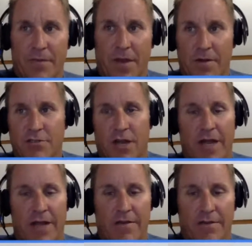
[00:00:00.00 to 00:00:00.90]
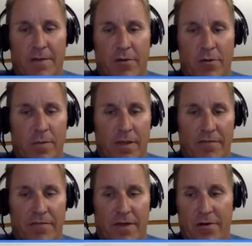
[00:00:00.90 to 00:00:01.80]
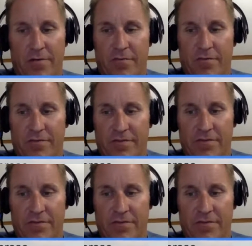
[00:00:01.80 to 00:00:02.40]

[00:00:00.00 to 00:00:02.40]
Giant chemical plant fire versus